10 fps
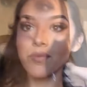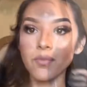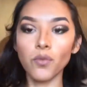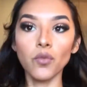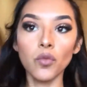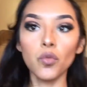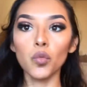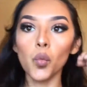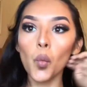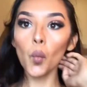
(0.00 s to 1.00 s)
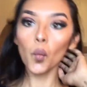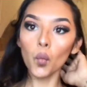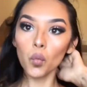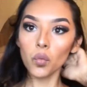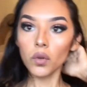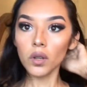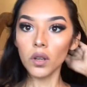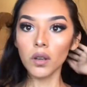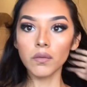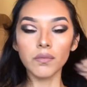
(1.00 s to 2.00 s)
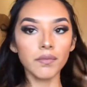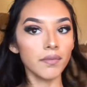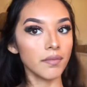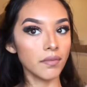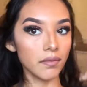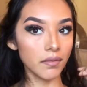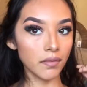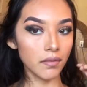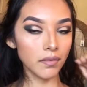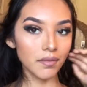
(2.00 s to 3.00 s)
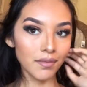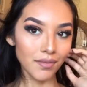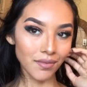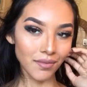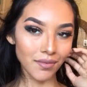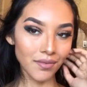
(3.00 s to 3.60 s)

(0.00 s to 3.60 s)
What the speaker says: Nobody speaks.